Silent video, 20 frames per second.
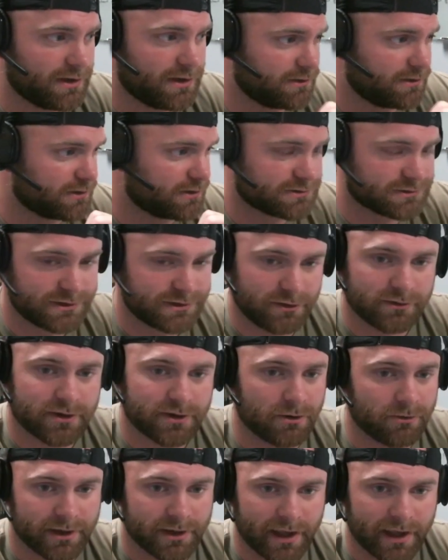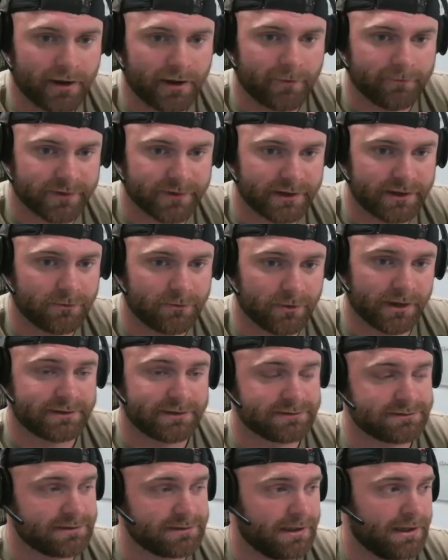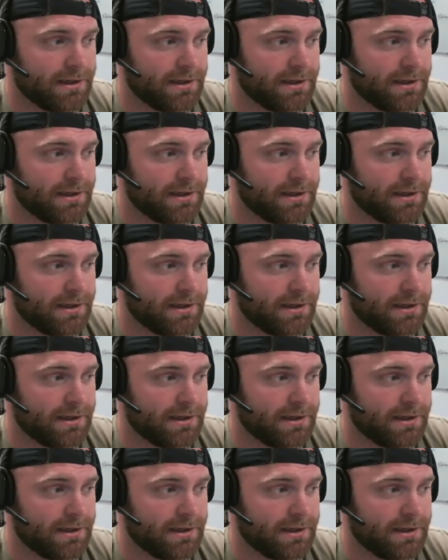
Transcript: and you're still going out anyways,